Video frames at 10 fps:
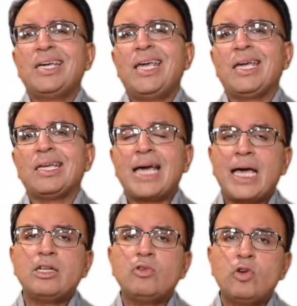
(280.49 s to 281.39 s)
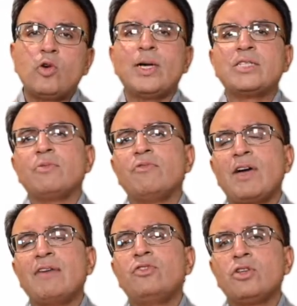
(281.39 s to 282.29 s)
It can handle requests from
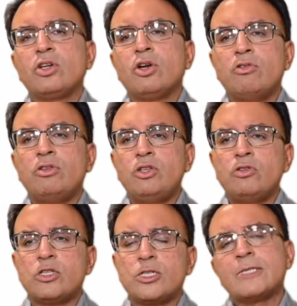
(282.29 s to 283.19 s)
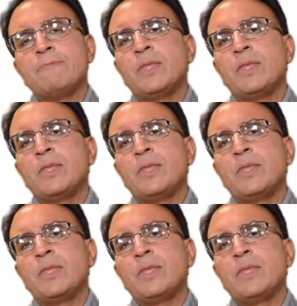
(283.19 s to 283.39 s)
500 concurrent users.